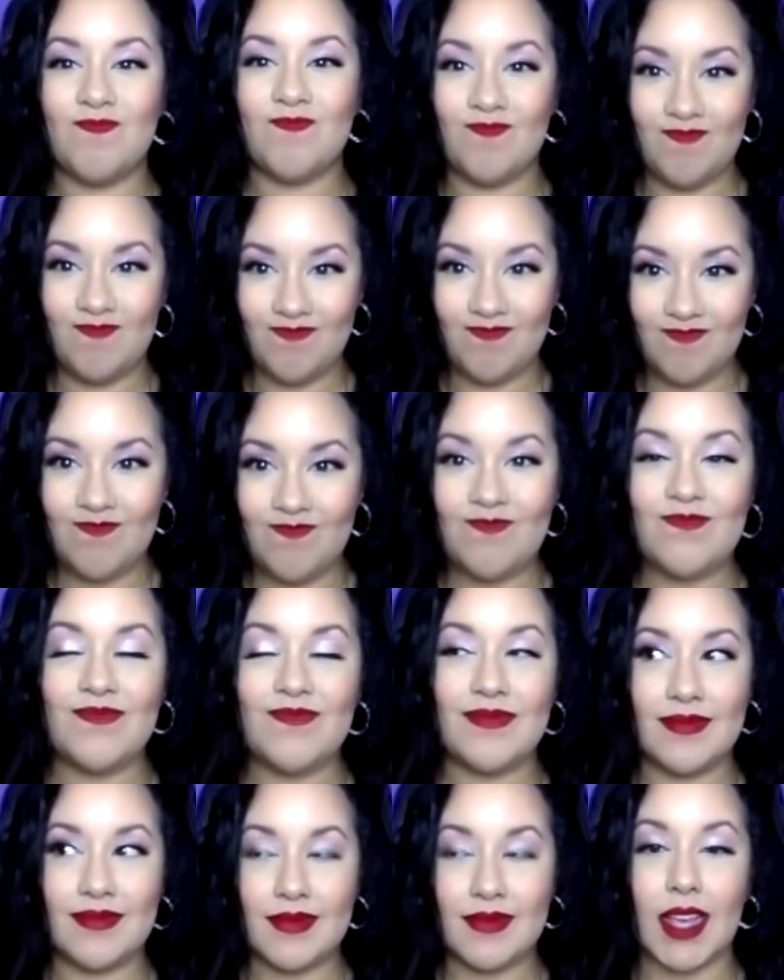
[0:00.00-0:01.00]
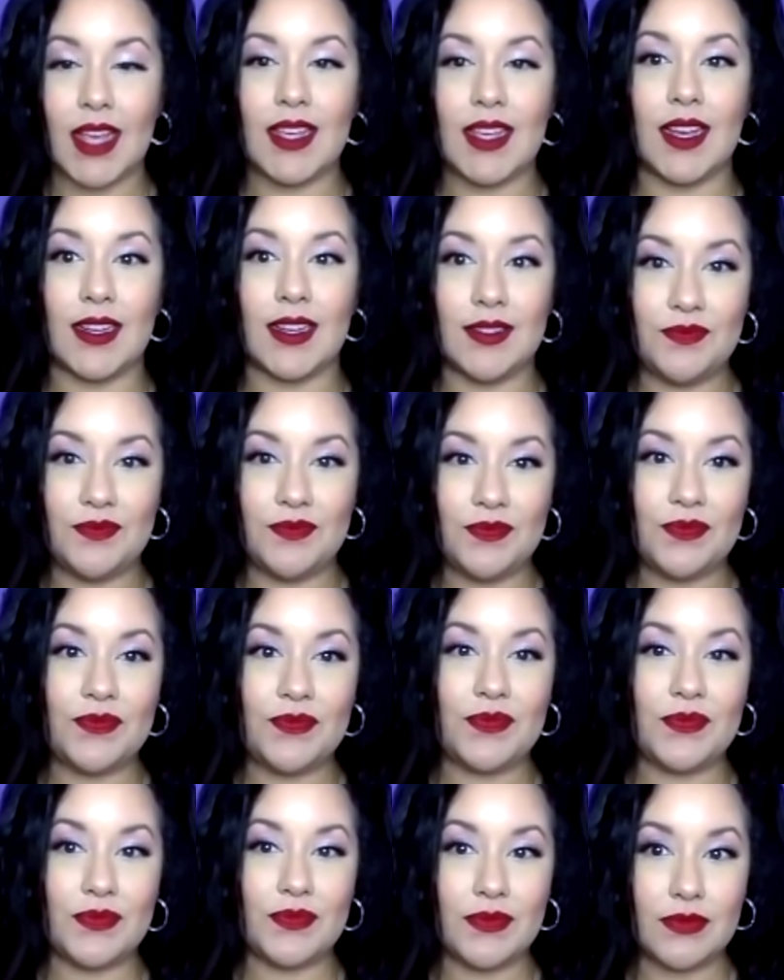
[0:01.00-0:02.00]
you know? So I've
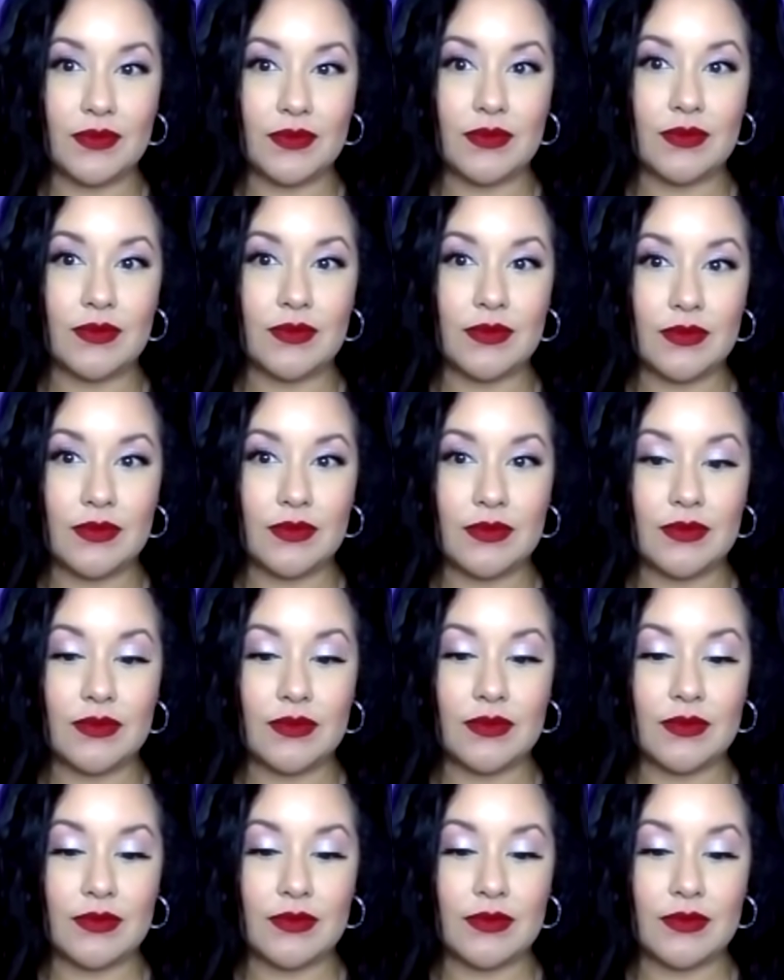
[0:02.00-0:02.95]
actually,